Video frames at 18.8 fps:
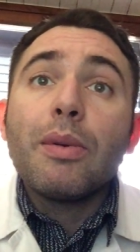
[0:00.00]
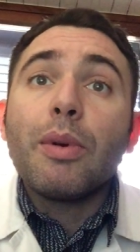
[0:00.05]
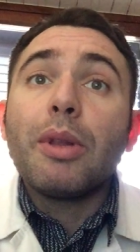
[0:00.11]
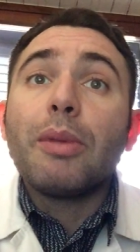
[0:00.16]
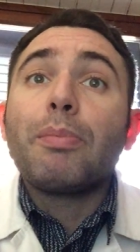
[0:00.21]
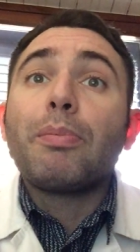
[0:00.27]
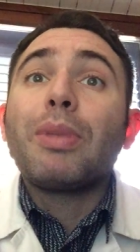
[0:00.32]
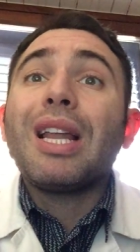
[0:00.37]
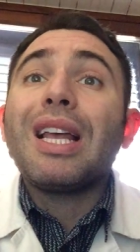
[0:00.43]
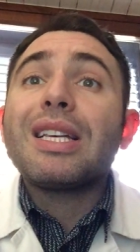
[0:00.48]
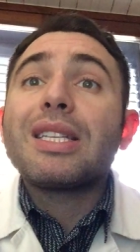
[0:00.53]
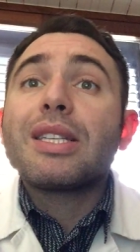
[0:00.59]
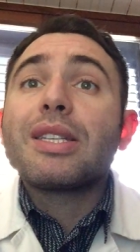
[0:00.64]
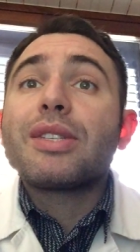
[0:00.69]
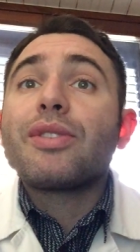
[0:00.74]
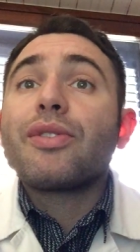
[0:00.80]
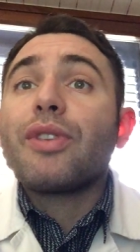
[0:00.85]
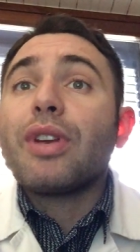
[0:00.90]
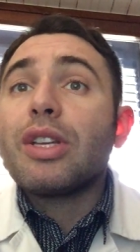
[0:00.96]
We place
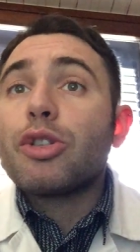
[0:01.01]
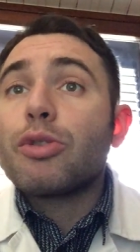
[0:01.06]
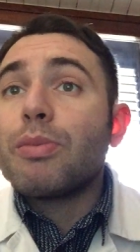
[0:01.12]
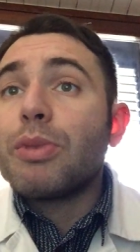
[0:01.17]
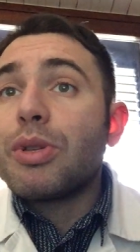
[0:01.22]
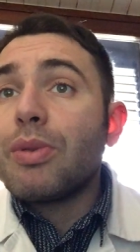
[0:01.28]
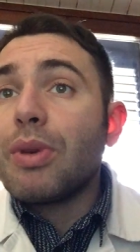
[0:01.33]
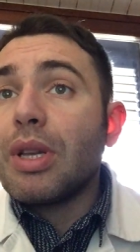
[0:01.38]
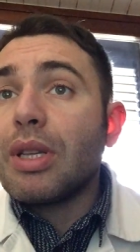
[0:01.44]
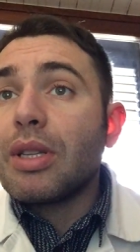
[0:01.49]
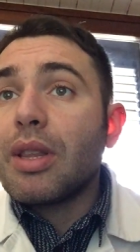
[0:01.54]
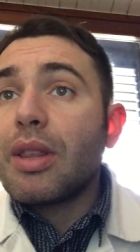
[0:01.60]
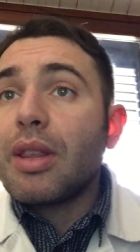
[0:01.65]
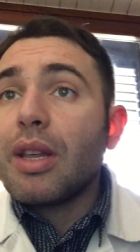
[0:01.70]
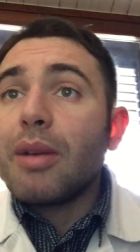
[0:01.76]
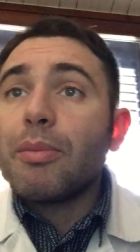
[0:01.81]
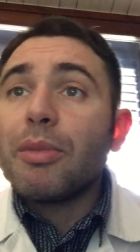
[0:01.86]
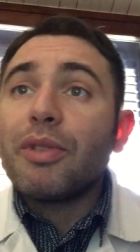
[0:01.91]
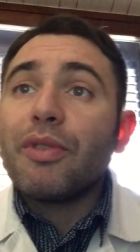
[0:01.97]
the syringe between the
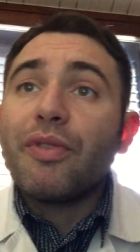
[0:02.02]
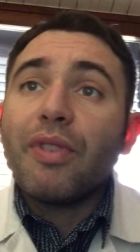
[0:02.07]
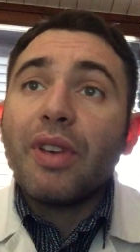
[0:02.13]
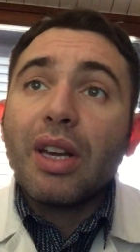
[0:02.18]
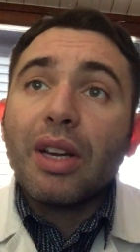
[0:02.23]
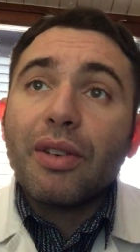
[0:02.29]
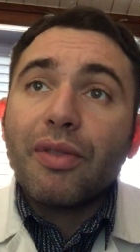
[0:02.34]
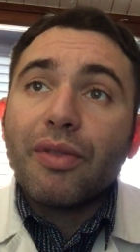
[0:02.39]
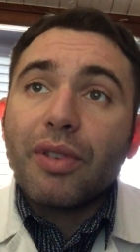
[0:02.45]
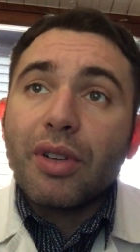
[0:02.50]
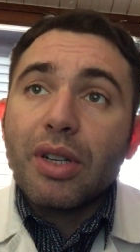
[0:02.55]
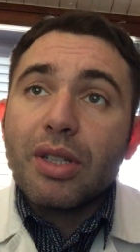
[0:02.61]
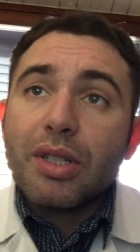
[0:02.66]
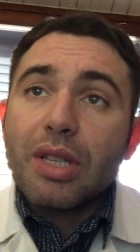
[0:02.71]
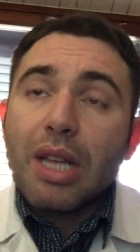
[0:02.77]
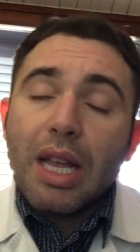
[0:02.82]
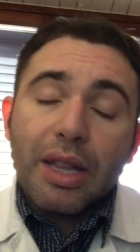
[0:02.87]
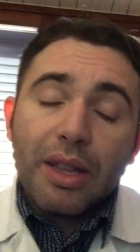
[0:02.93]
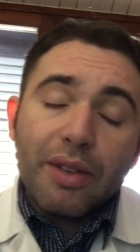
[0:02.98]
thumb and
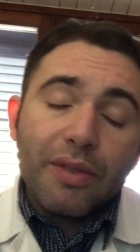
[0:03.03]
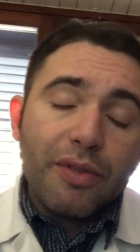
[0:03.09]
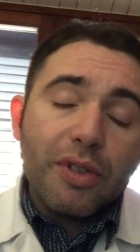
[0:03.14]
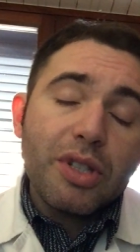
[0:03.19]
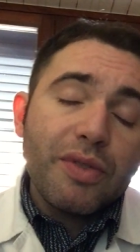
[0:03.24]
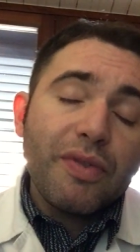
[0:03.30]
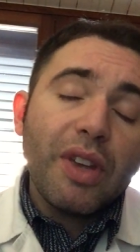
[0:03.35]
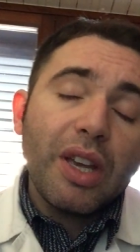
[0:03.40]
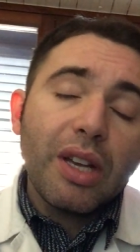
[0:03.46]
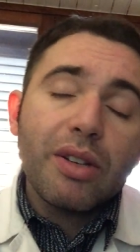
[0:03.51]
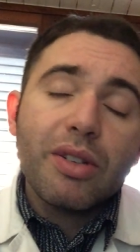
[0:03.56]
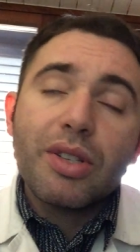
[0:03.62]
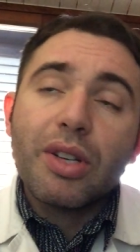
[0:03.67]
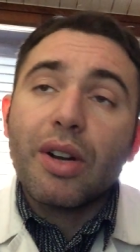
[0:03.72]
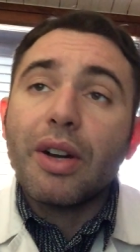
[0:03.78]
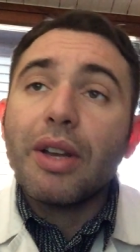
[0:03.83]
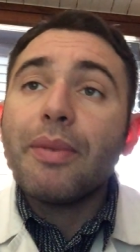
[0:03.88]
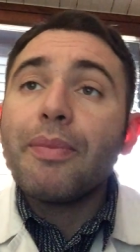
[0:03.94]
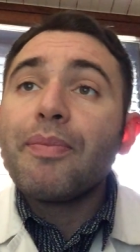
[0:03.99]
the first finger,
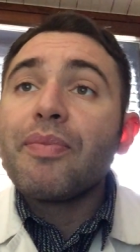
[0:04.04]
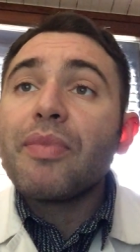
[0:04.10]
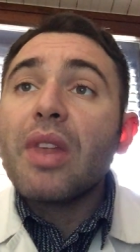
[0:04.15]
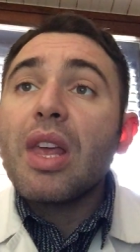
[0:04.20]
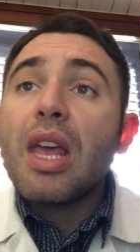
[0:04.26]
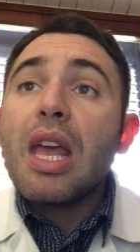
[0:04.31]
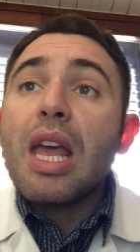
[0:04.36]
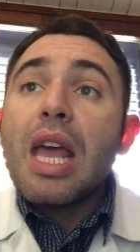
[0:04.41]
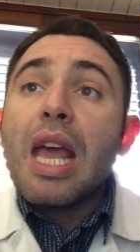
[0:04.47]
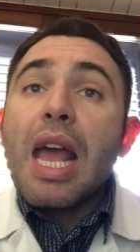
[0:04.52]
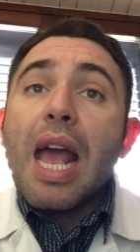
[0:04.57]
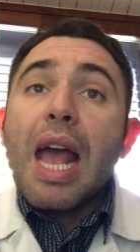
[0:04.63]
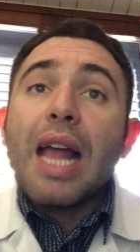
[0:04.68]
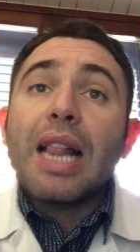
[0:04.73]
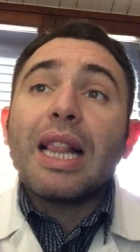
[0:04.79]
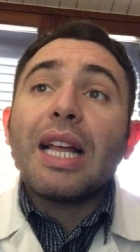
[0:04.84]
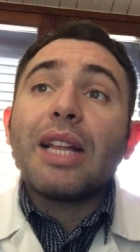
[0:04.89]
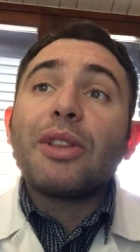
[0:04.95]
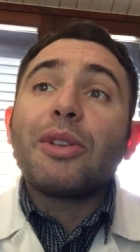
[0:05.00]

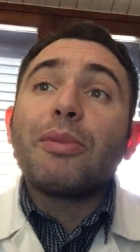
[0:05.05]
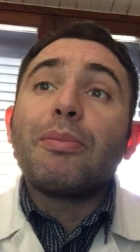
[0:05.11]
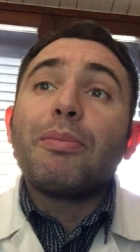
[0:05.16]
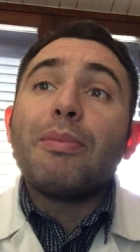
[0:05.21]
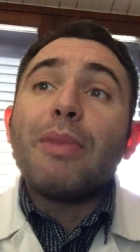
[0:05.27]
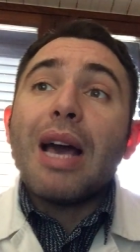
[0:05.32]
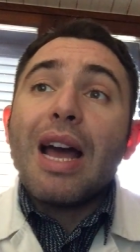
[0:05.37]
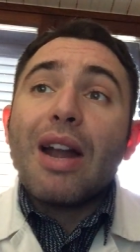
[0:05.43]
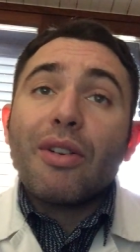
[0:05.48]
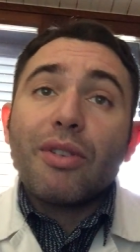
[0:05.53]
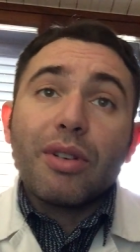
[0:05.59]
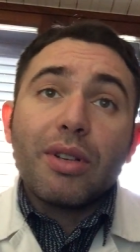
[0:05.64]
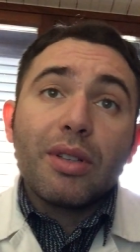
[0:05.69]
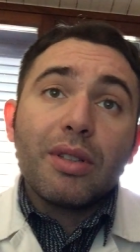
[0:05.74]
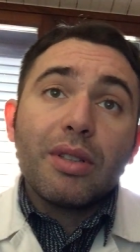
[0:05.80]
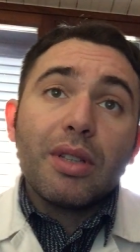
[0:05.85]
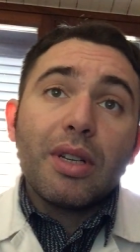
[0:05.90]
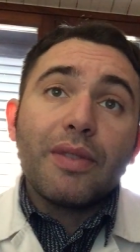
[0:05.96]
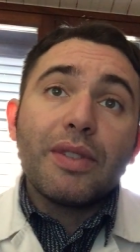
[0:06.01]
and let the
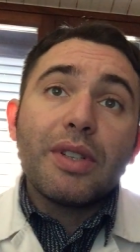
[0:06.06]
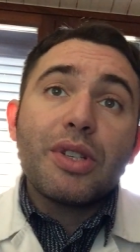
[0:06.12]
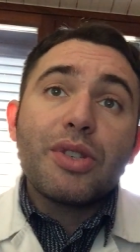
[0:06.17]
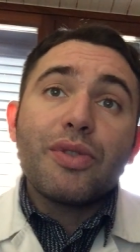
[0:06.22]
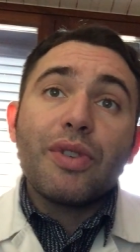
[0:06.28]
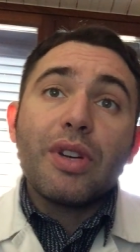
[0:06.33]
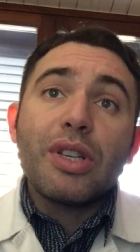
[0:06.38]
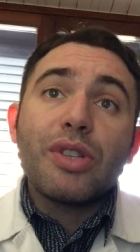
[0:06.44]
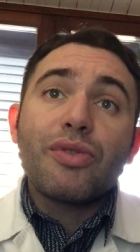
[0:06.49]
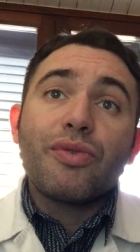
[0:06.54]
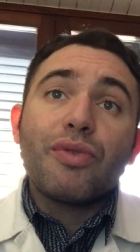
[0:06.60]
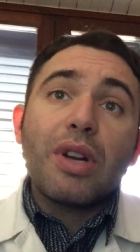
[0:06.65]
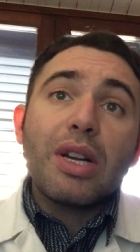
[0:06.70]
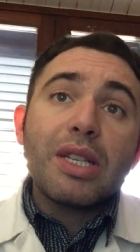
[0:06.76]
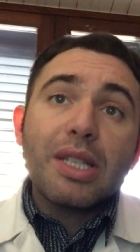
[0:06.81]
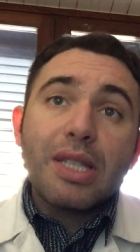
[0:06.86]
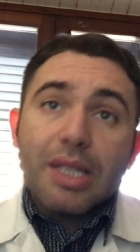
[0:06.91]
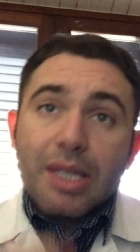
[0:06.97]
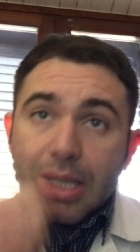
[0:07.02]
barrel of the syringe
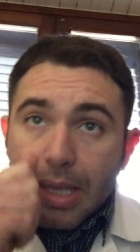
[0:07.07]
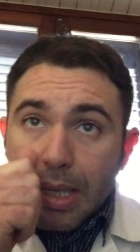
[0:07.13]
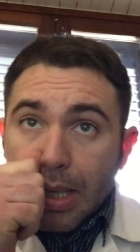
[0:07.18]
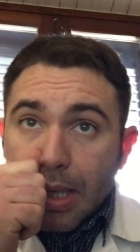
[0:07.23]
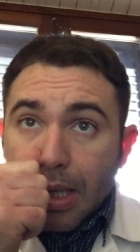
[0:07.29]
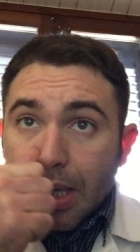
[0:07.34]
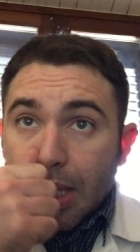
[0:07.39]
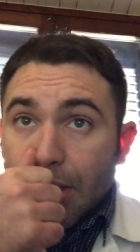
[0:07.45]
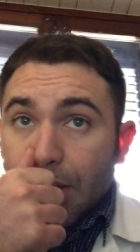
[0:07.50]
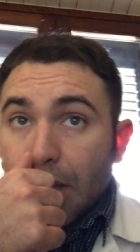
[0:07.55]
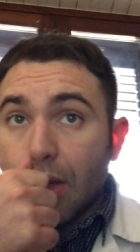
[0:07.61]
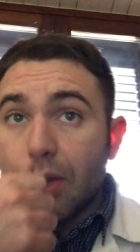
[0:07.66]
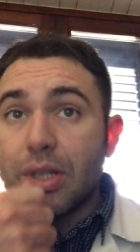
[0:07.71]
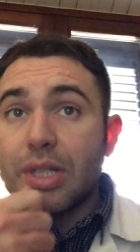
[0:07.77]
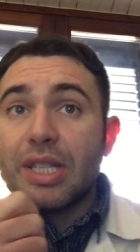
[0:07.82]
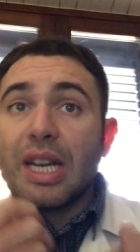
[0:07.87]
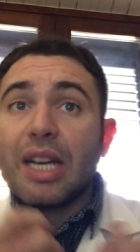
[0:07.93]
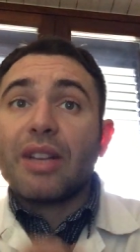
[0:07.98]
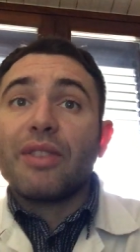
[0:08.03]
rest on our
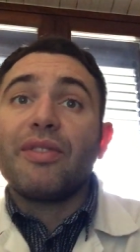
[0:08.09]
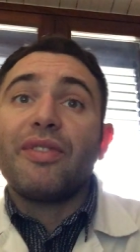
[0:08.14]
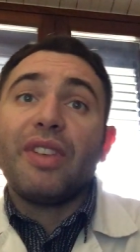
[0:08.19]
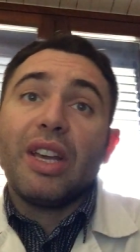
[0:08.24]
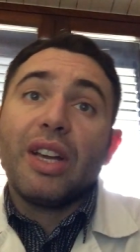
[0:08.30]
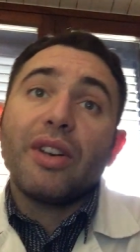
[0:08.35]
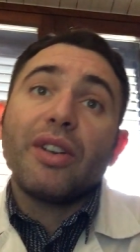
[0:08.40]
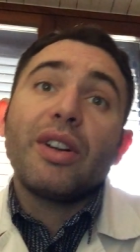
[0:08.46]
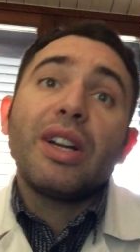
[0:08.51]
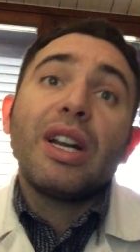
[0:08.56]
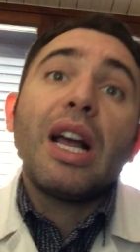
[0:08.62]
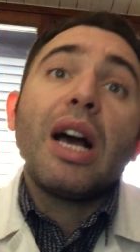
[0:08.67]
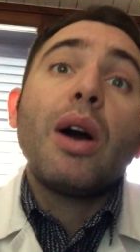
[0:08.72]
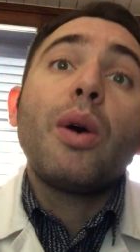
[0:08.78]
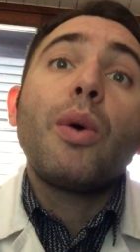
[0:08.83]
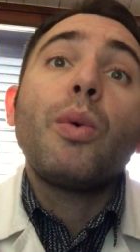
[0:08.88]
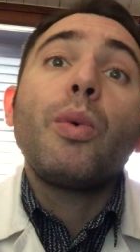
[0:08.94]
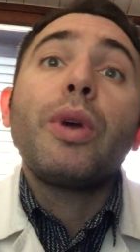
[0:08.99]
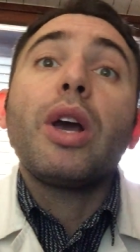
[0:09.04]
second finger.
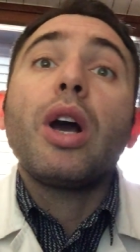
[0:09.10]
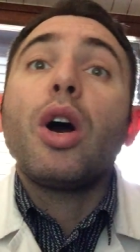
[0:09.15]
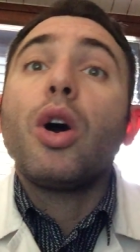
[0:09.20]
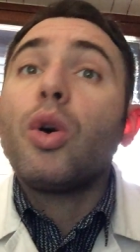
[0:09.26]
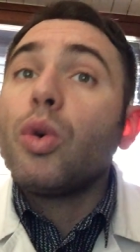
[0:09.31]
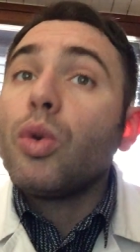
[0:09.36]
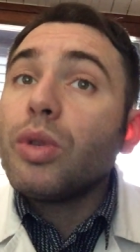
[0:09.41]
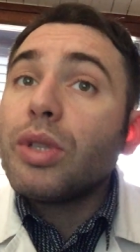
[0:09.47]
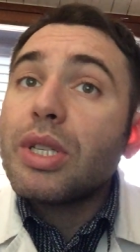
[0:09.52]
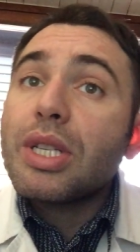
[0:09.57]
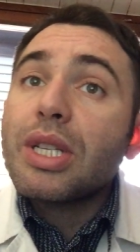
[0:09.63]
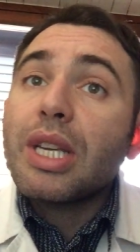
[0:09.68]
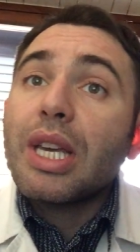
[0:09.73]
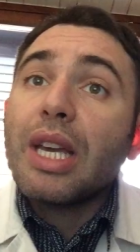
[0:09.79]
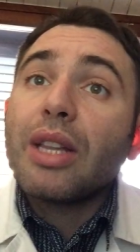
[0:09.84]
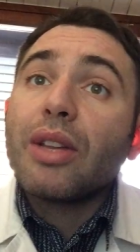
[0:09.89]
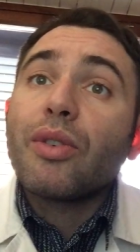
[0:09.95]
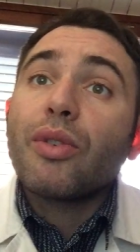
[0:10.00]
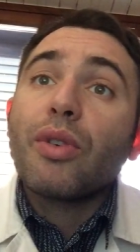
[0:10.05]
Now we hold the
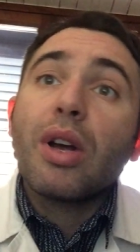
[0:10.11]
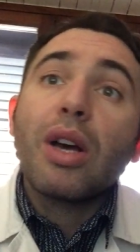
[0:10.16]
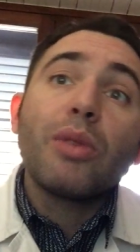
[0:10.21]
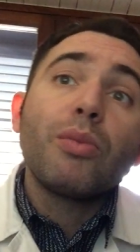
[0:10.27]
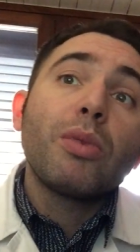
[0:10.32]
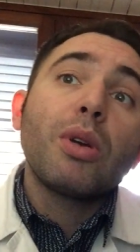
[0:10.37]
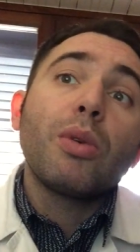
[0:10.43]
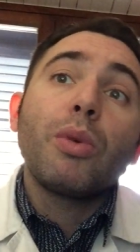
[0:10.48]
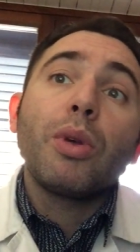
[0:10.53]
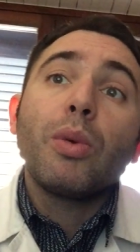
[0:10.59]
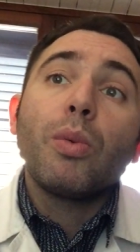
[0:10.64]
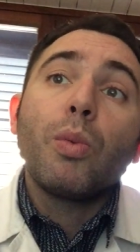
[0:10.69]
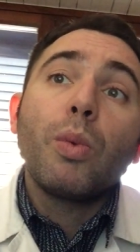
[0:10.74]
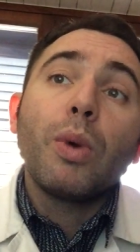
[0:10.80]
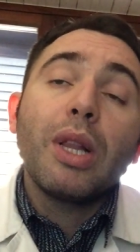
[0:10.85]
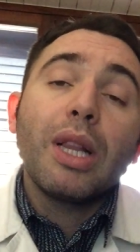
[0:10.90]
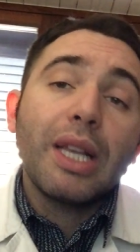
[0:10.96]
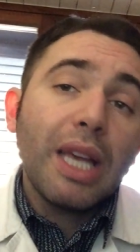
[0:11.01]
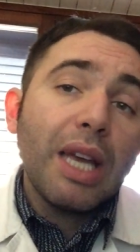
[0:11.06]
skin around where we
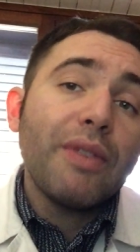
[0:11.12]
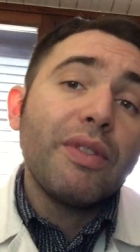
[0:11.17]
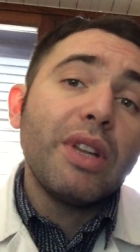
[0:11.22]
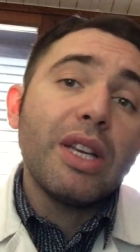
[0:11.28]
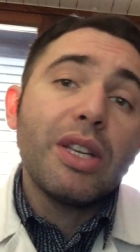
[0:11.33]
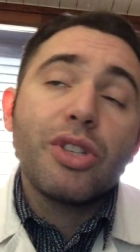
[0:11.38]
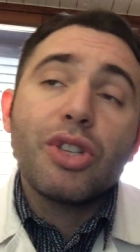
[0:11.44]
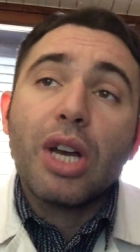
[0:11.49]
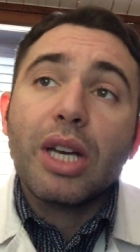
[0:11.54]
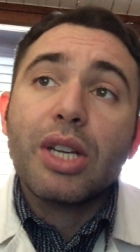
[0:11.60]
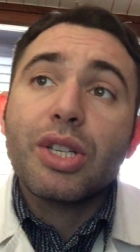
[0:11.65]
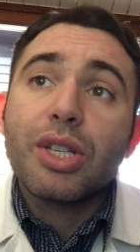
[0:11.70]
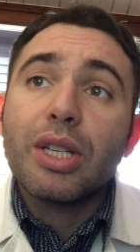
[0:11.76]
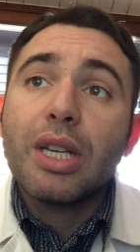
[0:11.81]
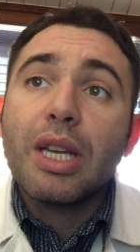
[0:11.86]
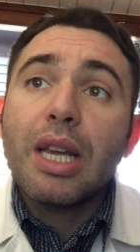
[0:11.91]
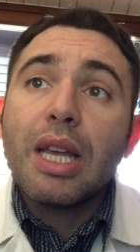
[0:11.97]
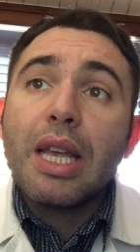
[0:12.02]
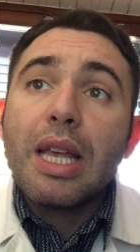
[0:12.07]
will give the
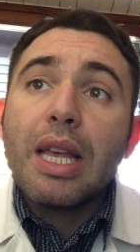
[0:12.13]
injection,